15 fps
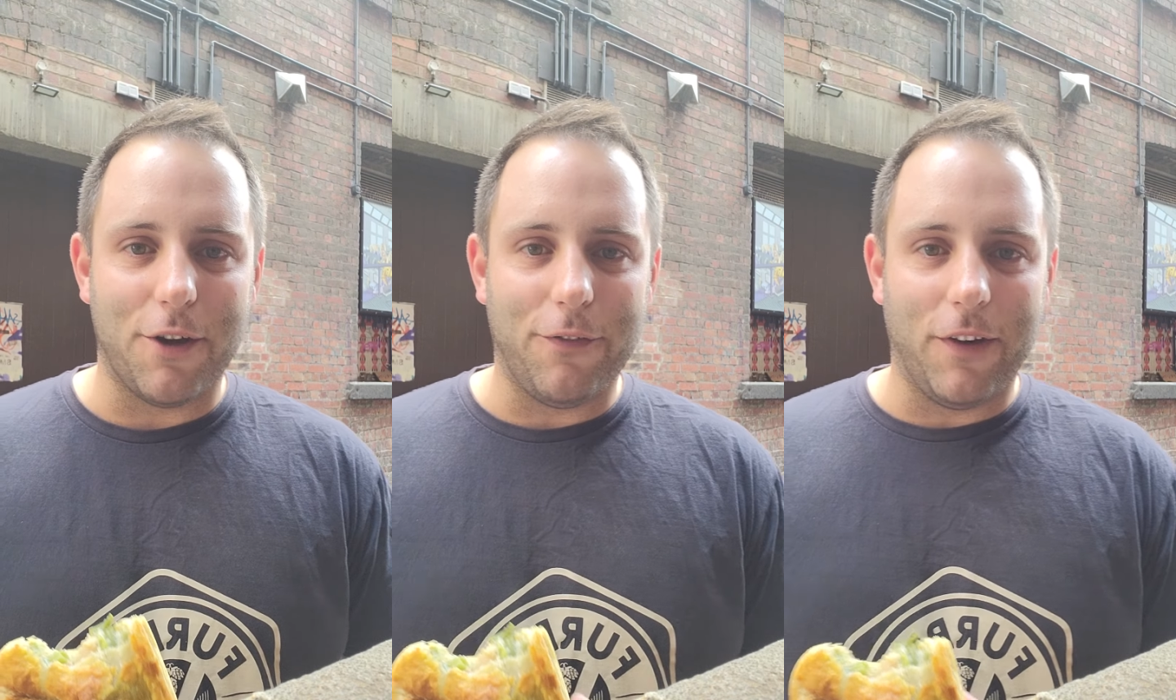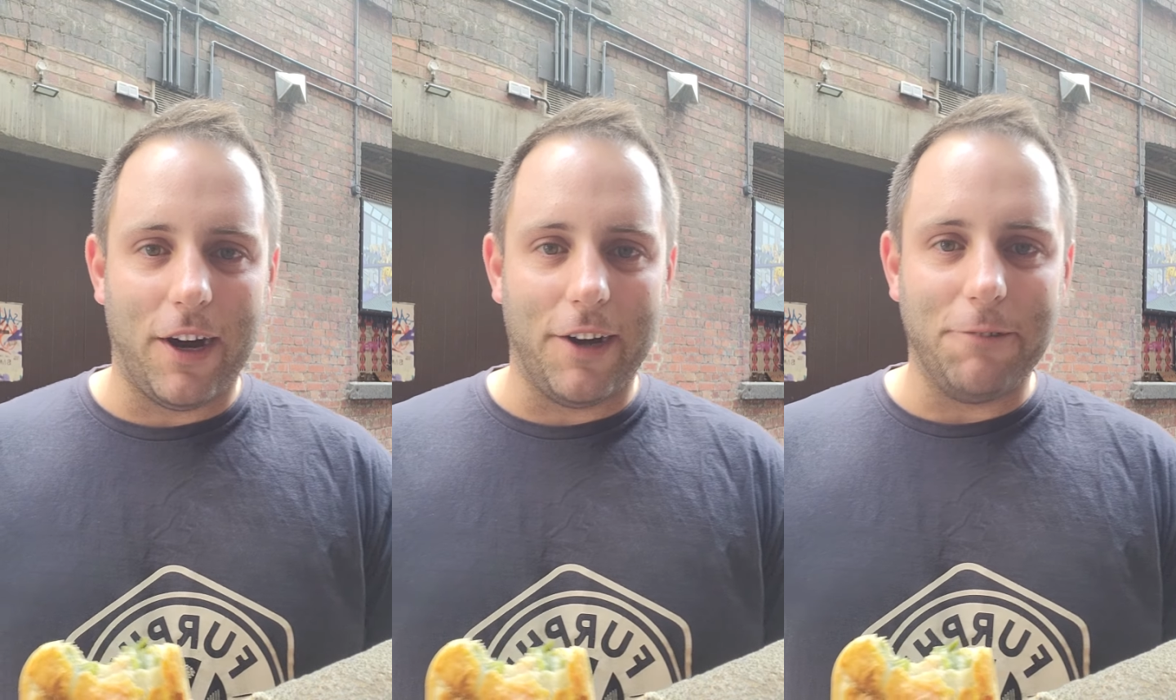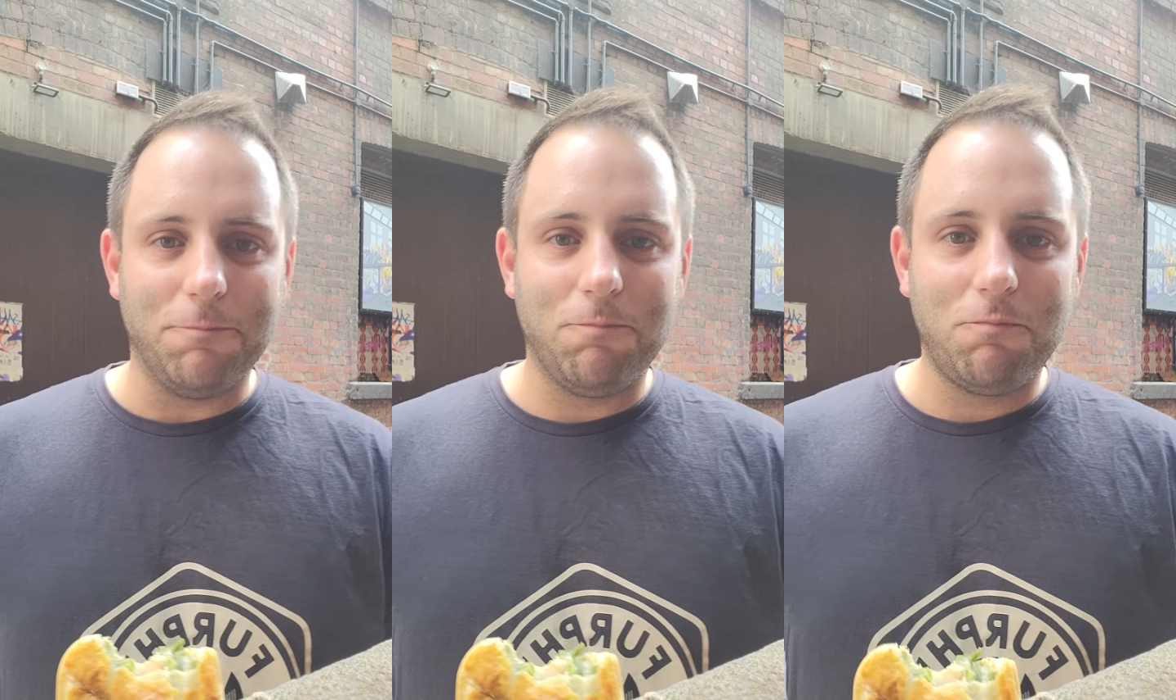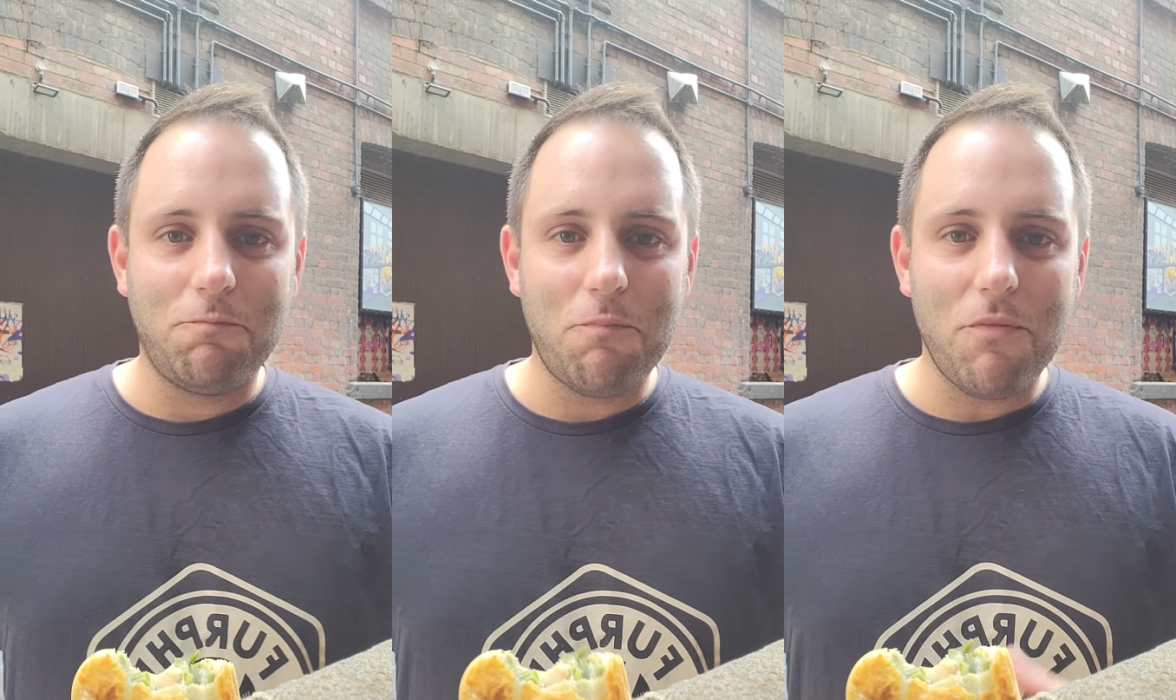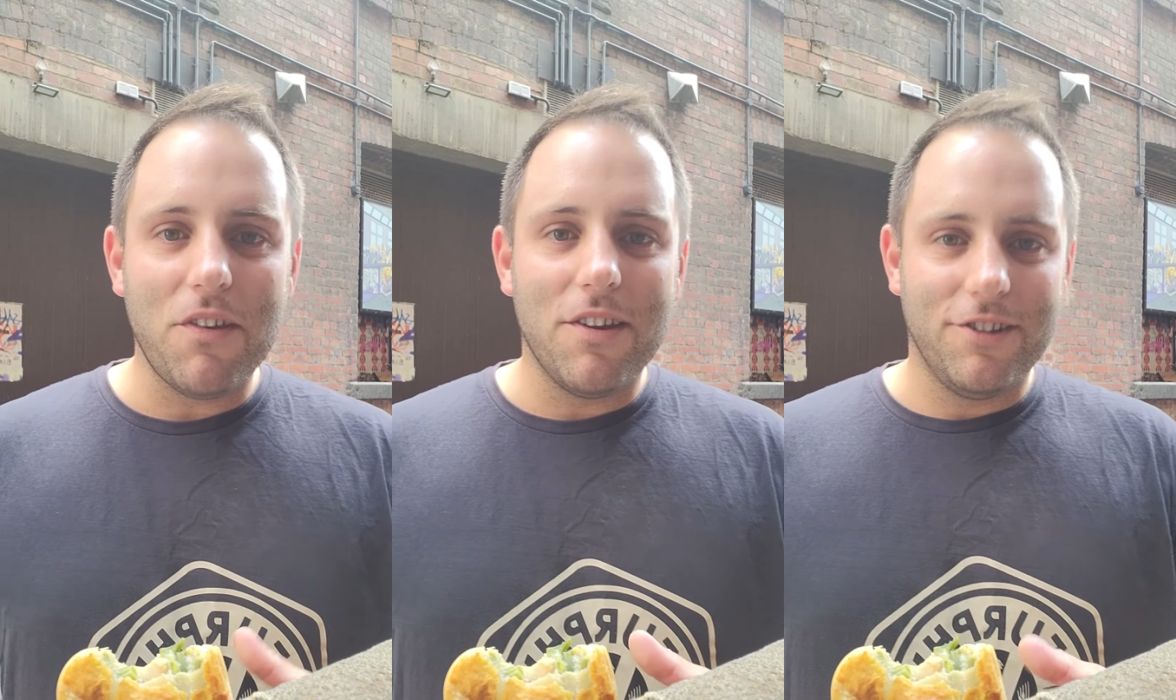far.
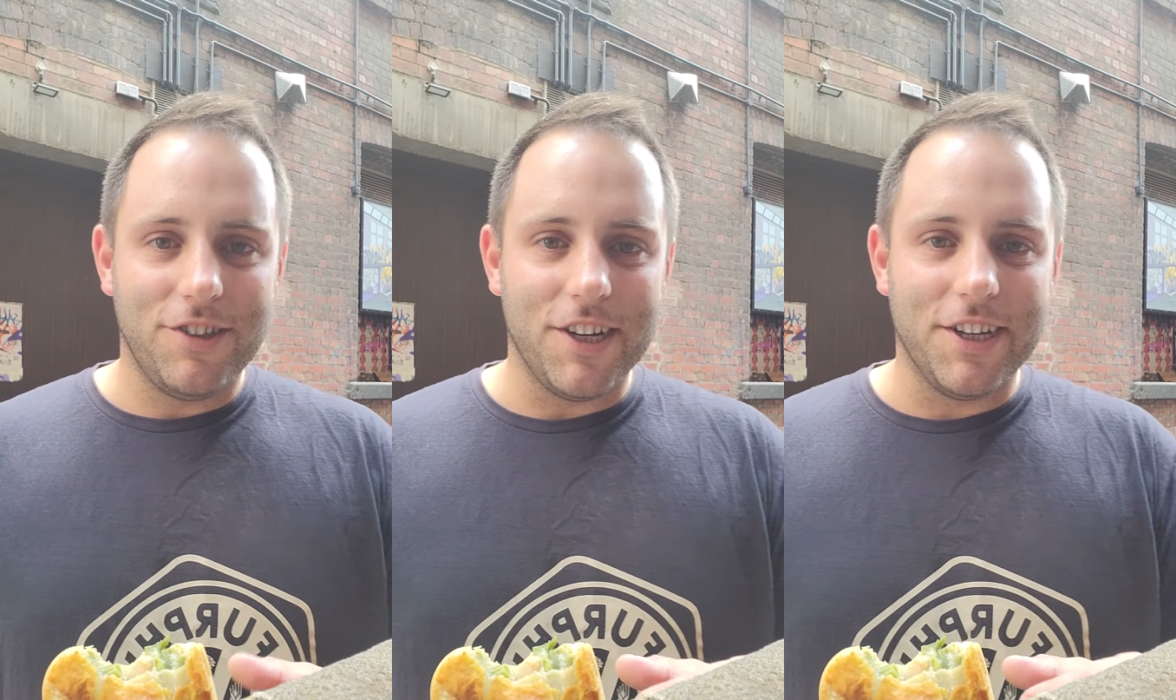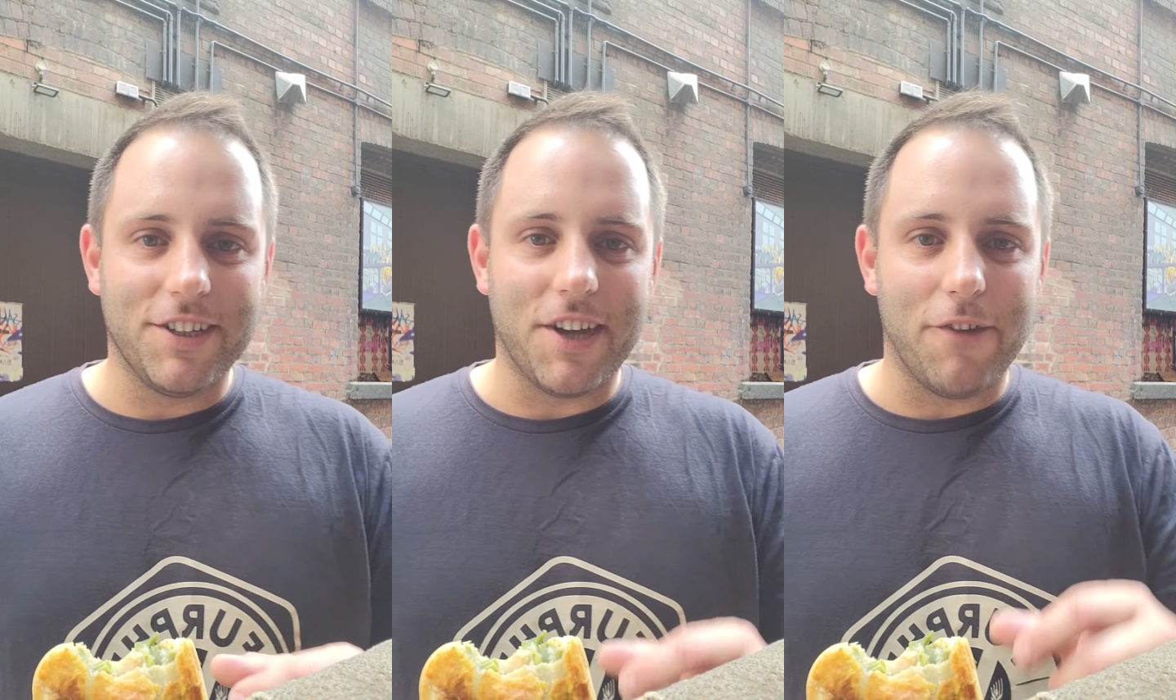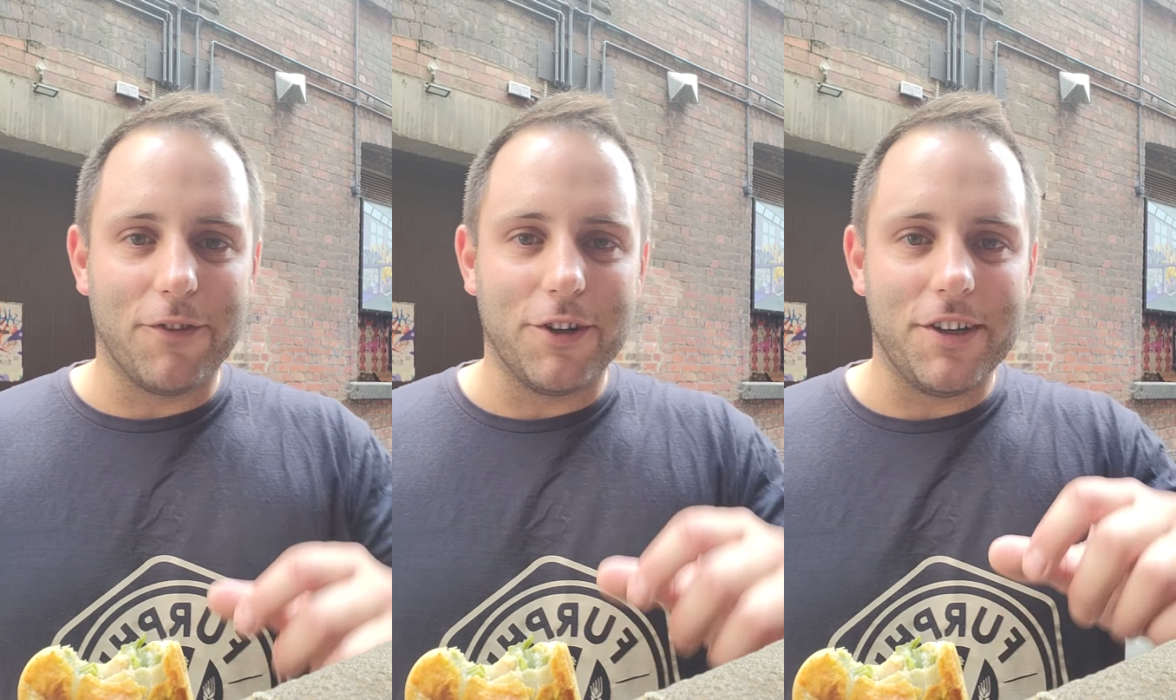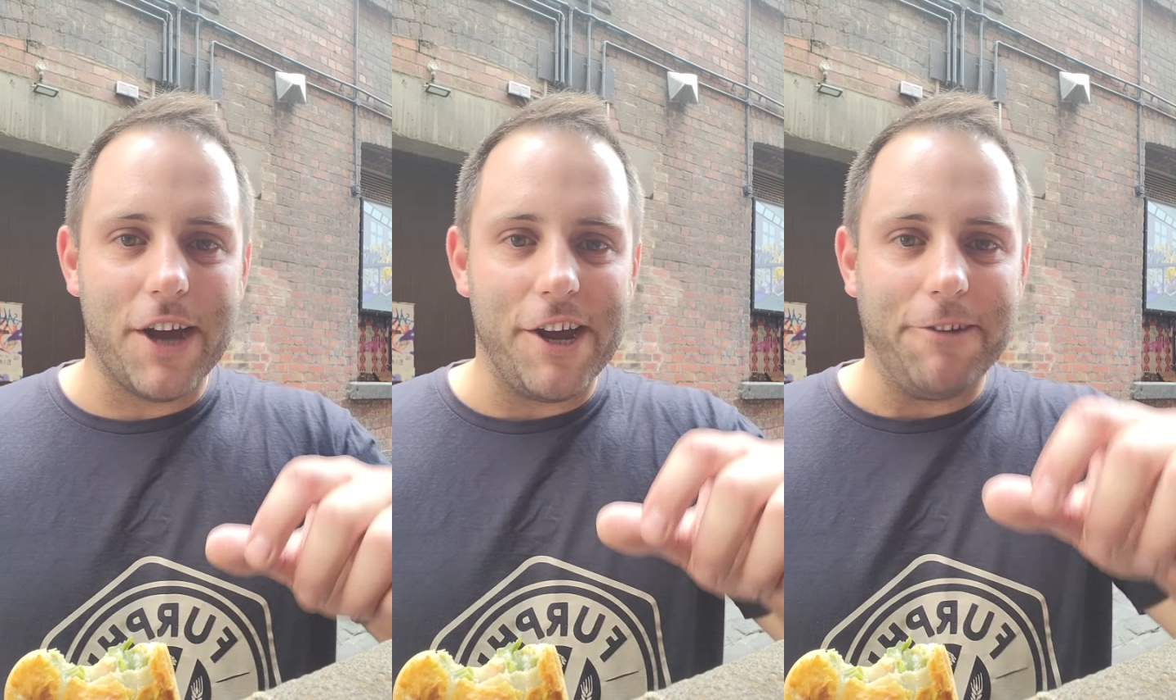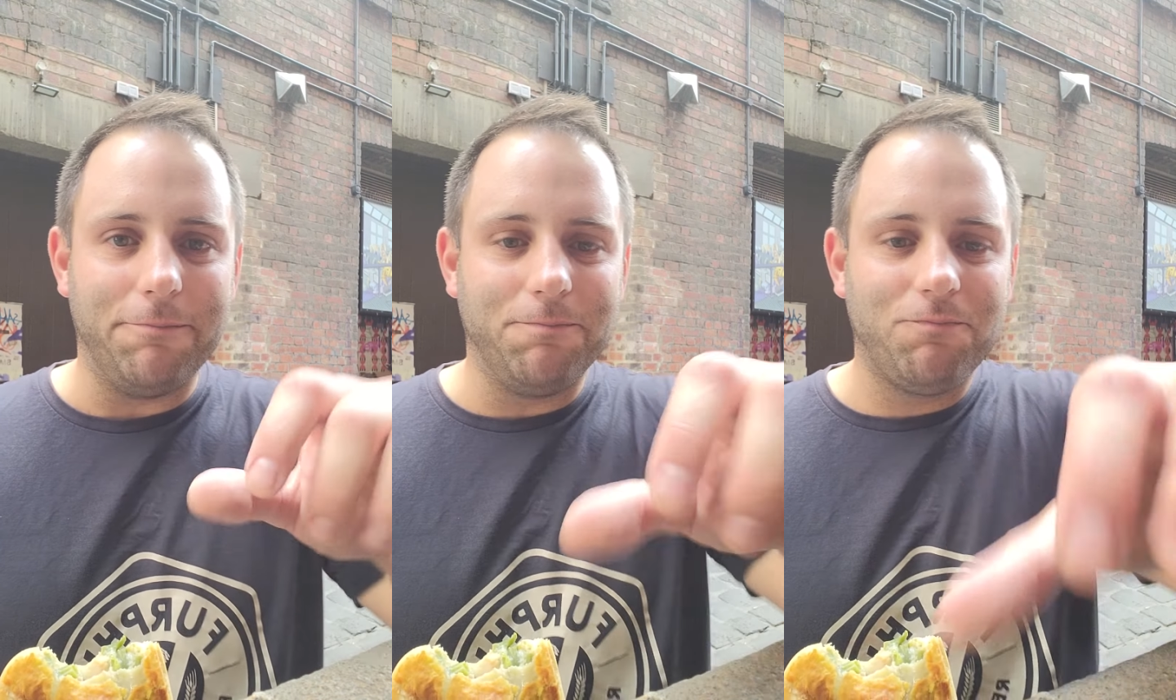Cheers, have a good
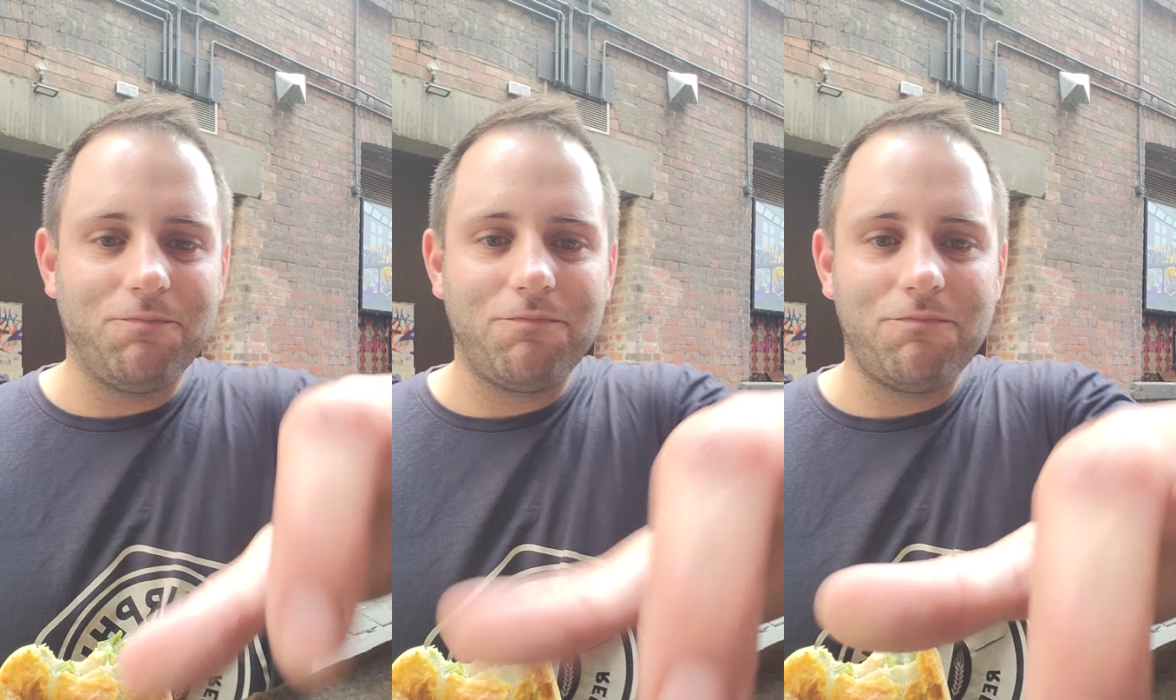day.